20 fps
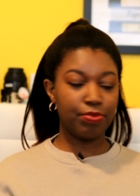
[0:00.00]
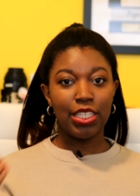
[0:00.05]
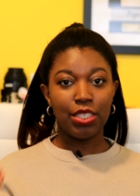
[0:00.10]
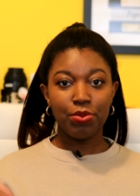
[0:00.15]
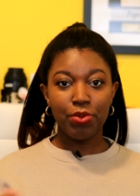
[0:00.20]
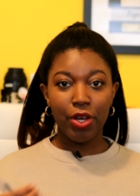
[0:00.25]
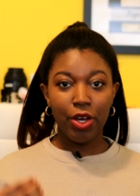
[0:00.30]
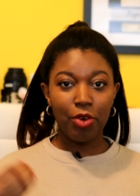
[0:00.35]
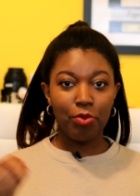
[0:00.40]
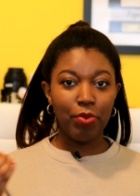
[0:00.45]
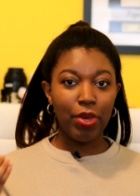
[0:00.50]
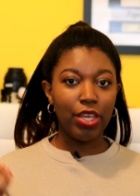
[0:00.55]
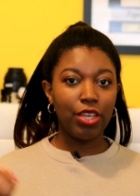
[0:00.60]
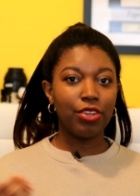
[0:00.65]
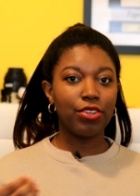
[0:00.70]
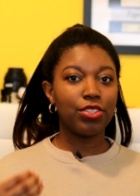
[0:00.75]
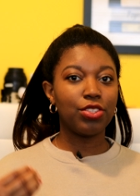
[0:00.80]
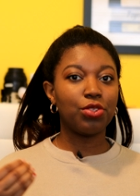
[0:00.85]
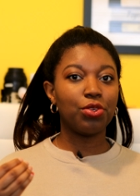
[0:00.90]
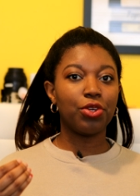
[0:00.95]
This will help make
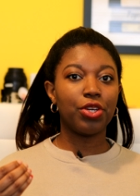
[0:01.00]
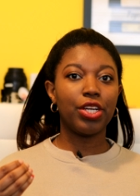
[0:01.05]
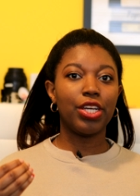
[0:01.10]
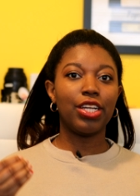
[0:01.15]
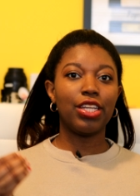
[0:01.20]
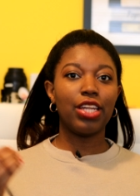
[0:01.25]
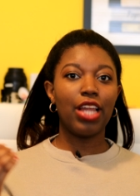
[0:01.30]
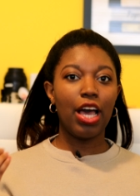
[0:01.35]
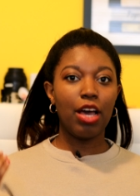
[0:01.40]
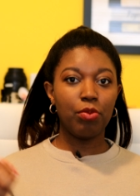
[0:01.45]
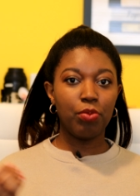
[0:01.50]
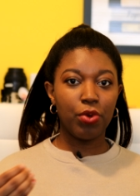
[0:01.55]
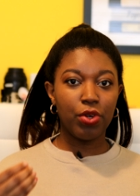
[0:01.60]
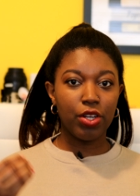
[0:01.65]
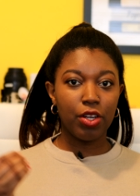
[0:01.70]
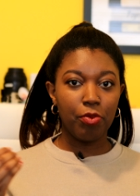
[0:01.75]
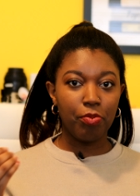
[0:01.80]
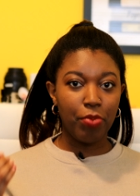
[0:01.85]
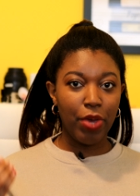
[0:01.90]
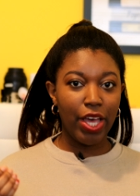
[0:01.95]
your story a lot more
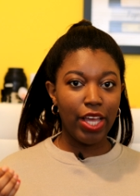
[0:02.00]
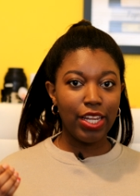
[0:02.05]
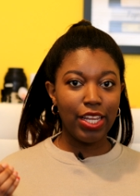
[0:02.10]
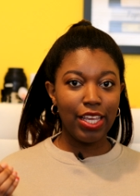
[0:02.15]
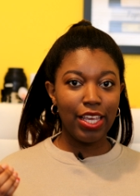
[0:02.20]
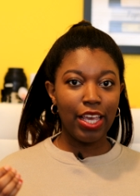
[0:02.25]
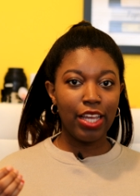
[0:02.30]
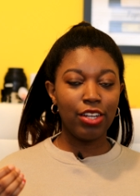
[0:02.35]
compelling,